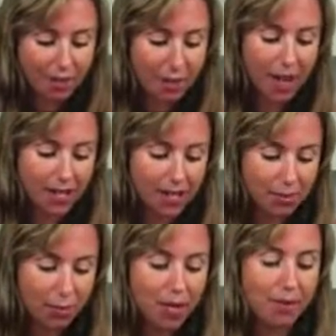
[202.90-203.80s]
out, but it's
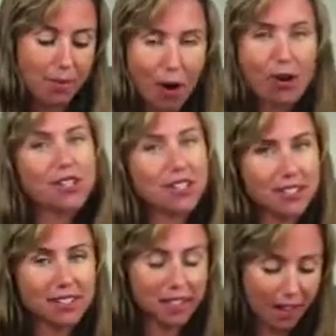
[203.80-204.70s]
pretty
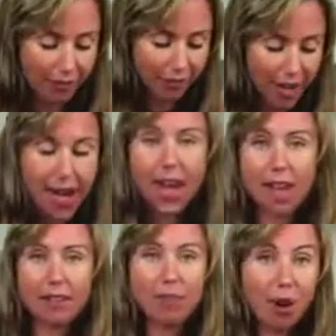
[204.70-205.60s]
potent stuff.
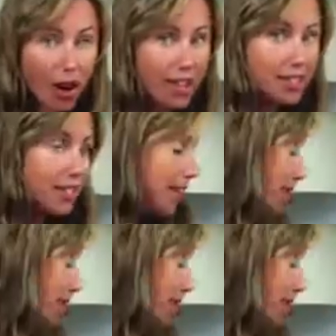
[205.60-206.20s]
And behind us